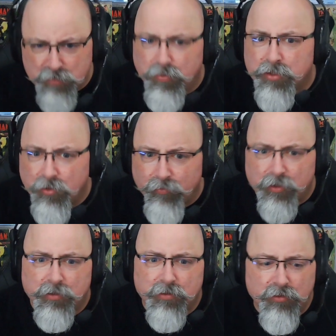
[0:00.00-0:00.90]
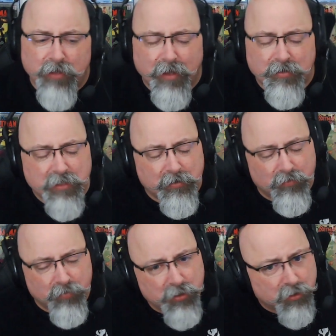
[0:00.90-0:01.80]
book's over a $2,000
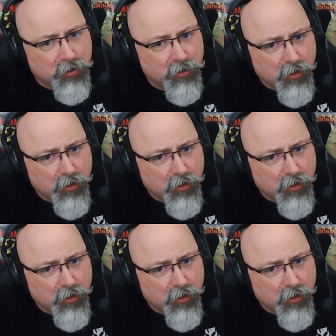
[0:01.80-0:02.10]
book,